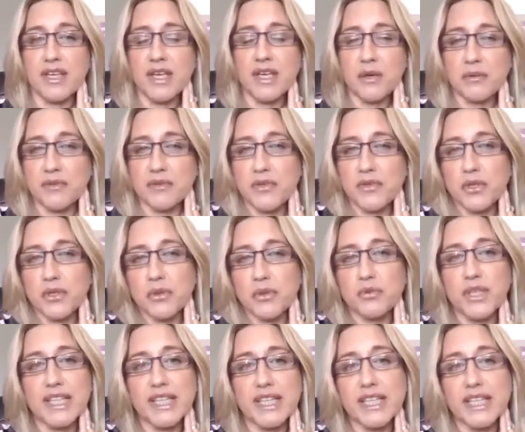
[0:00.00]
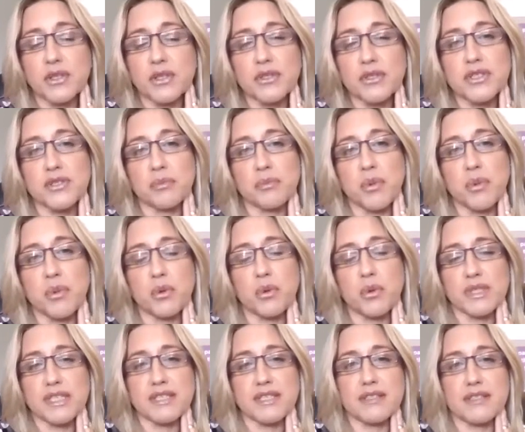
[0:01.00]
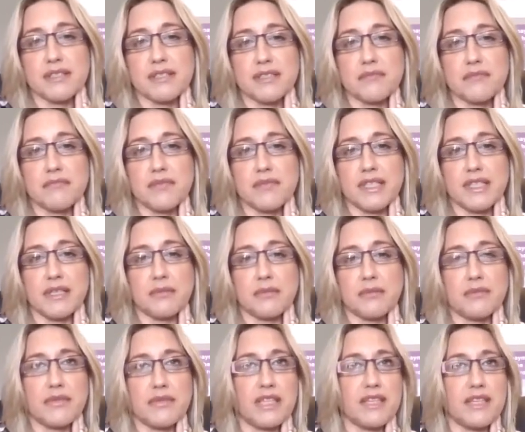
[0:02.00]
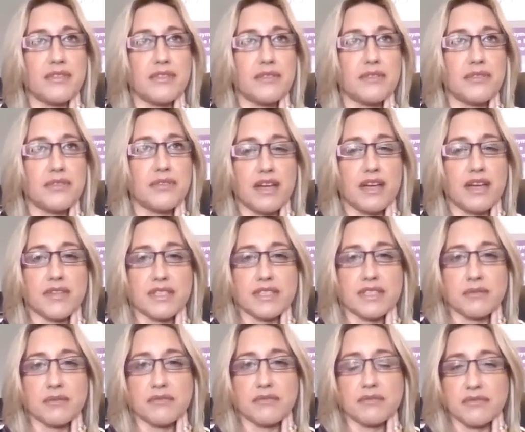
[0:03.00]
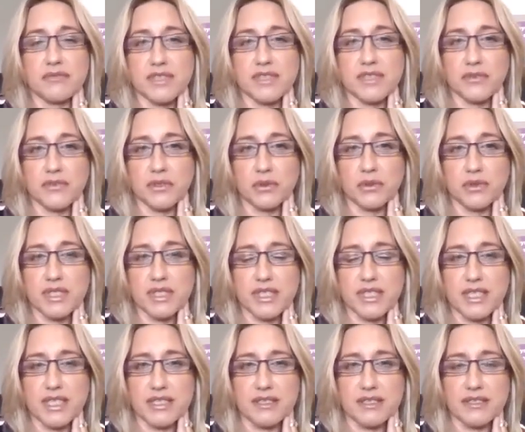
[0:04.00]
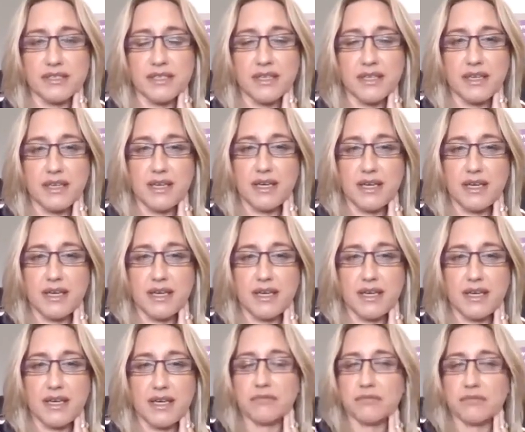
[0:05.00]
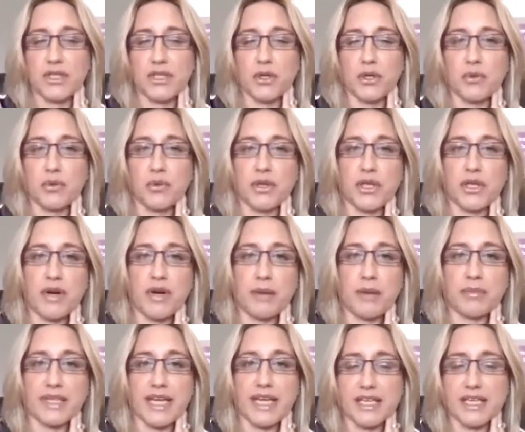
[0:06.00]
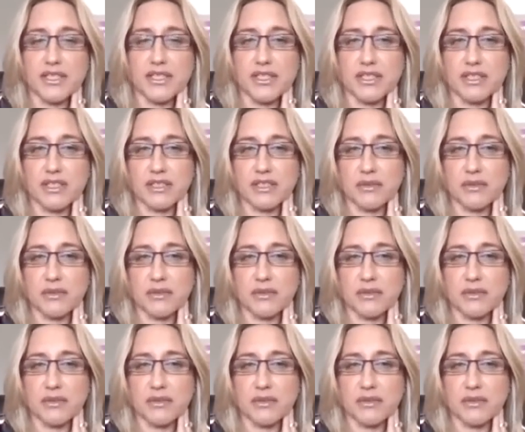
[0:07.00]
We've got a really good support system, um, even if you're having some difficulties, um, you know, with your application.